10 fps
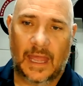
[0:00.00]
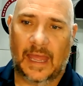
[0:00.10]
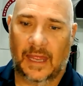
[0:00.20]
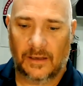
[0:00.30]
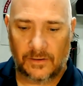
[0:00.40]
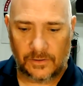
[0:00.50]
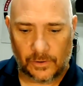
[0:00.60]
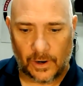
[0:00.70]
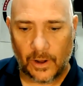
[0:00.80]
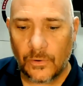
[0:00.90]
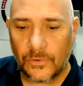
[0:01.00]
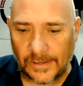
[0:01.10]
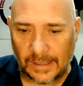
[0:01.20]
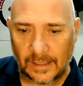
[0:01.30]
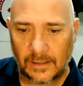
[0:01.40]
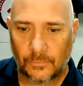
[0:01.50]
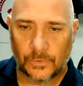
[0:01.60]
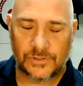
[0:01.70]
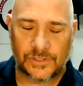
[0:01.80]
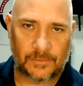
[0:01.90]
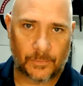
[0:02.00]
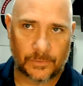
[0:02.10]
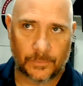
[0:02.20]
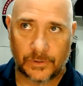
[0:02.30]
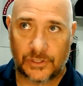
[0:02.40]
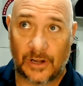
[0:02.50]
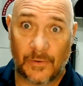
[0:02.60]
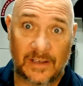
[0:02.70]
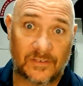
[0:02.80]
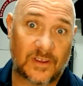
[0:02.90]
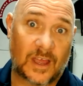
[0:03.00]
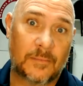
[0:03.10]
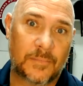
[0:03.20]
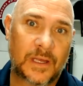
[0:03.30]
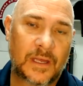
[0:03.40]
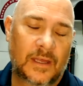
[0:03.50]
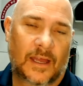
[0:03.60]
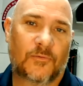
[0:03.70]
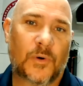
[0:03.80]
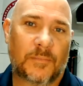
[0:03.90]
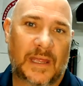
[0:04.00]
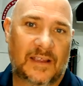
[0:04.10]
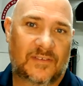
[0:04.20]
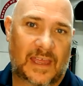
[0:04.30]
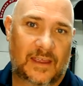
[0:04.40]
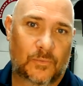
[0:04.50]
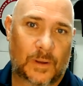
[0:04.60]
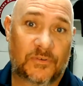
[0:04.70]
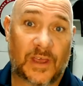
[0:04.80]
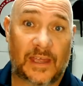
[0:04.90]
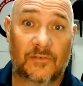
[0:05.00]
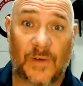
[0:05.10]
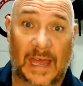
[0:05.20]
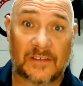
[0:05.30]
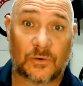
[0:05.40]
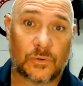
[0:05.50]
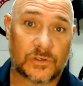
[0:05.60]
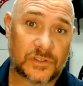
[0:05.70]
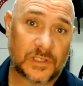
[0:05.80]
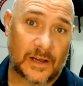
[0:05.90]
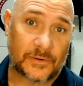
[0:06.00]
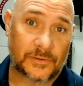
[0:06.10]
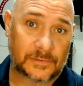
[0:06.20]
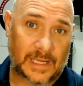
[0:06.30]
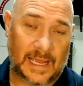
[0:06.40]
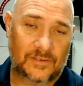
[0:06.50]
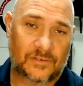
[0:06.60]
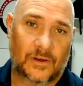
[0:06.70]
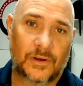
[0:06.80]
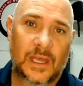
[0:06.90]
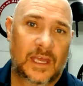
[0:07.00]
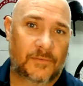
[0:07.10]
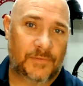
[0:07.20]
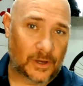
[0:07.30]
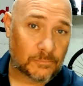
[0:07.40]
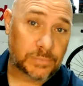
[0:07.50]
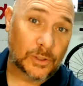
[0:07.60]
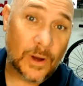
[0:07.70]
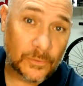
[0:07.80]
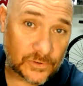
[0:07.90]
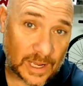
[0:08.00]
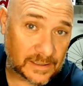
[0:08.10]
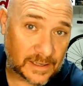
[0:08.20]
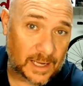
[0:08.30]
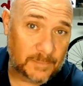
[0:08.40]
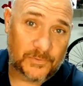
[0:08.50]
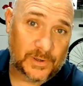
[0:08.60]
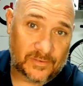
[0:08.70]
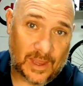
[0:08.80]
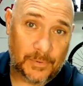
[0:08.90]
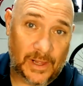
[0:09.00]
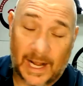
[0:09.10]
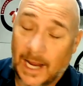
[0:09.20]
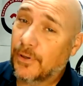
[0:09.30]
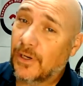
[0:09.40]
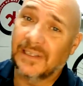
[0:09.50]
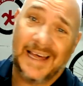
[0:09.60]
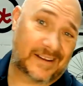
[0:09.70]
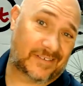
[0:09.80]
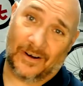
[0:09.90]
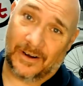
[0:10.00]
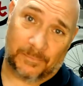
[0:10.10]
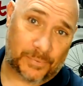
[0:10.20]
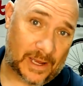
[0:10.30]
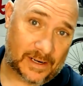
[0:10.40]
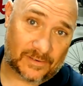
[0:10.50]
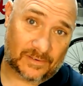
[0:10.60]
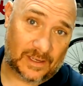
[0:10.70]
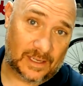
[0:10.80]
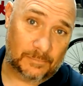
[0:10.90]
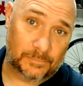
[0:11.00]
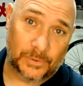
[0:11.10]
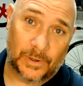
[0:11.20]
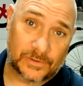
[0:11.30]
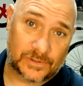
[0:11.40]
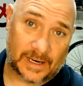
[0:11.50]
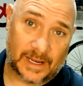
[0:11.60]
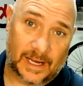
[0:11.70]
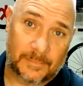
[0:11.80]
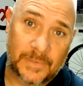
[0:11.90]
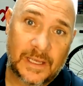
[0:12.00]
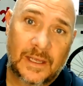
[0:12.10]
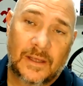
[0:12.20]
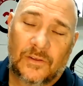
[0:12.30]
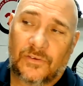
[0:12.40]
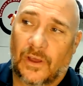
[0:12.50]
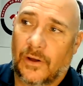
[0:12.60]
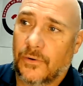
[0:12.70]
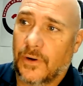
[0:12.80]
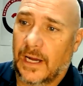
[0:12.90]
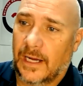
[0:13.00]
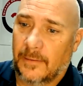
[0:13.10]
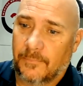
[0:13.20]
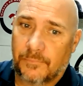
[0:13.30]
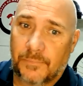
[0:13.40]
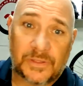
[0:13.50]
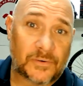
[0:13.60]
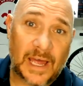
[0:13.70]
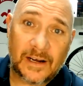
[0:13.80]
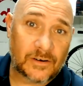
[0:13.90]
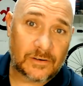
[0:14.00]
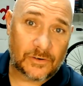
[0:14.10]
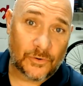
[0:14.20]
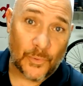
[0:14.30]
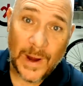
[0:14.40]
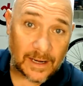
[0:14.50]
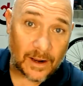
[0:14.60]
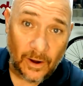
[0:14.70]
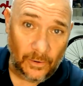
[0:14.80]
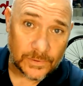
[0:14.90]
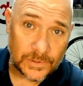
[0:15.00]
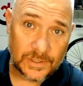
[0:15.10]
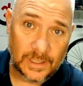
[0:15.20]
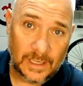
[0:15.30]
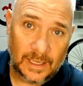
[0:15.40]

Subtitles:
And your hosting will generate some of what makes a website fast or slow. Okay, so if you go to bluehost.com, for example, and I put a lot of startup products in bluehost.com. So, but they're not a great host.